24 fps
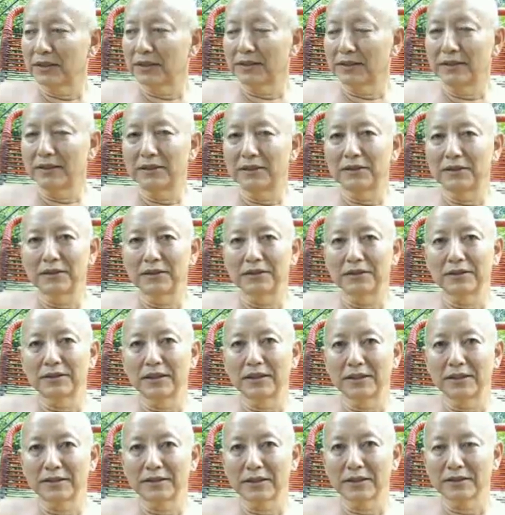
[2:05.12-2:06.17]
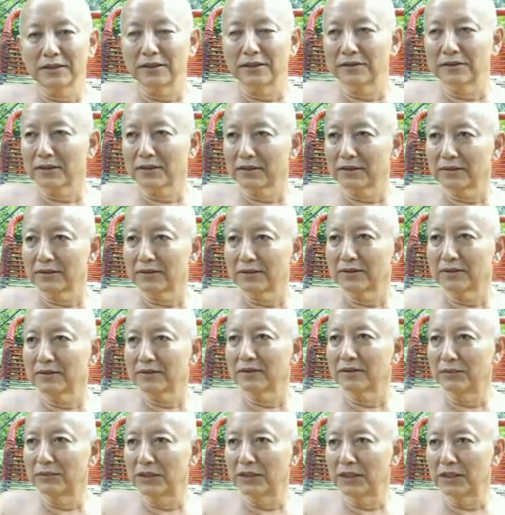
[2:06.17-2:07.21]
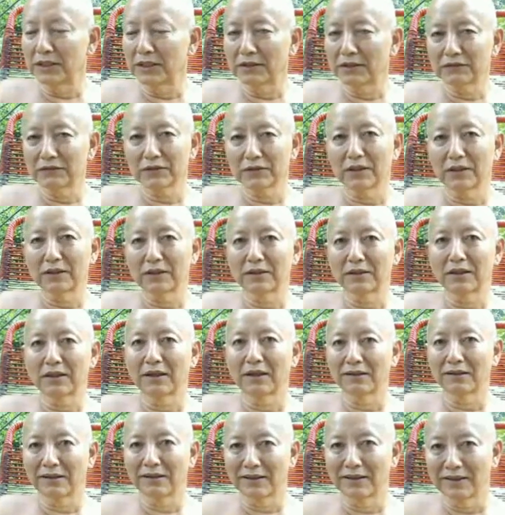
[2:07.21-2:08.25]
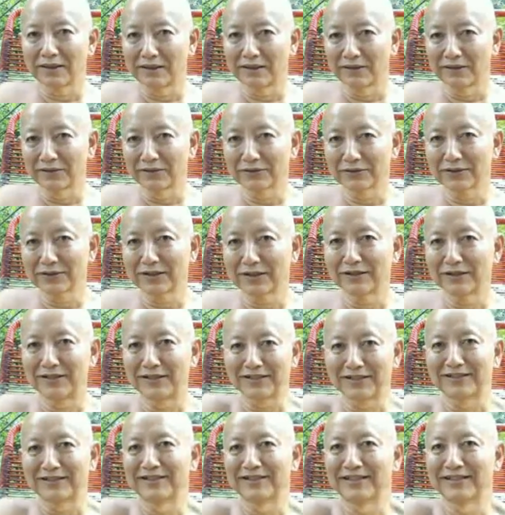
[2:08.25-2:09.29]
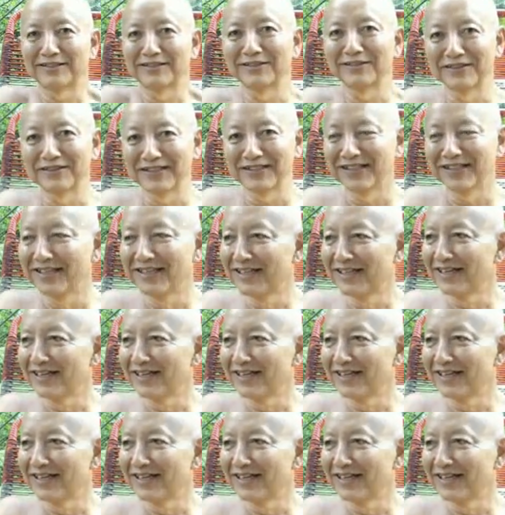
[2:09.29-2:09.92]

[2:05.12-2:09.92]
the teacher says such and such is the meaning of sankhara or sanya and all that.